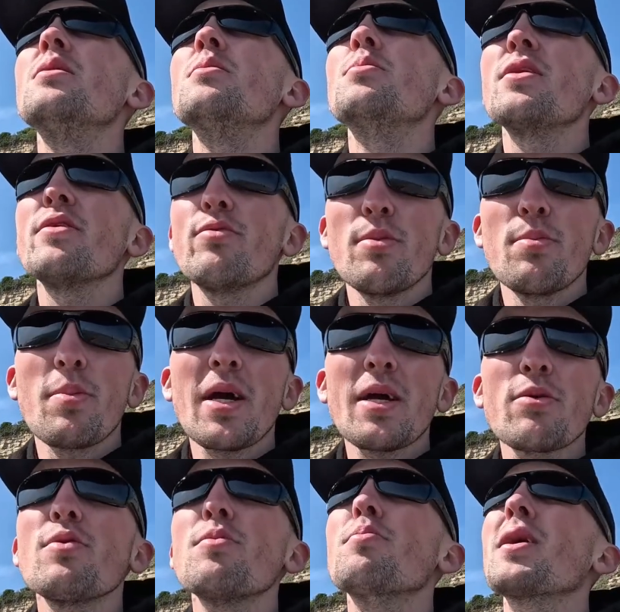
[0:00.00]
But if we
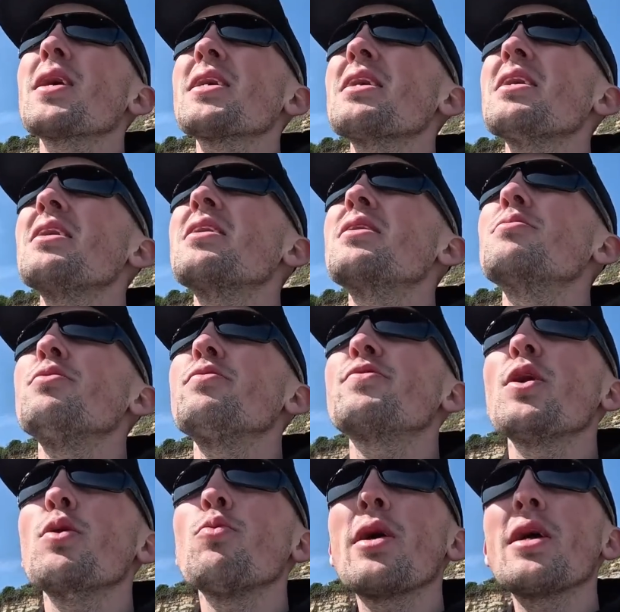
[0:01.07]
blank, we blank. We've
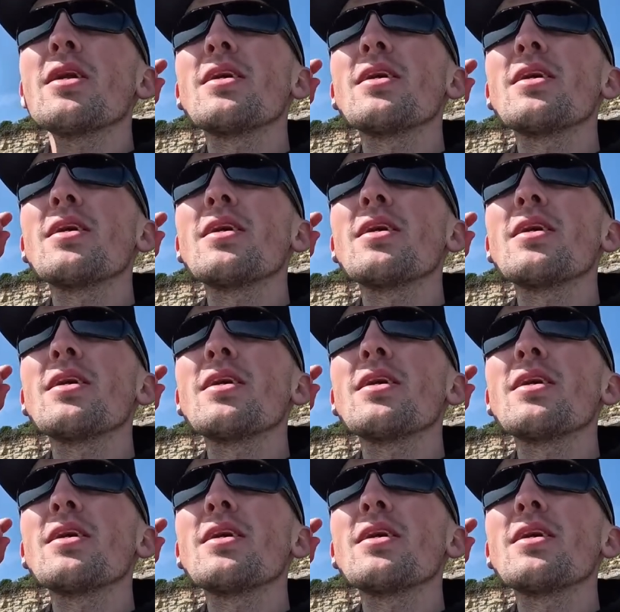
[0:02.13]
done well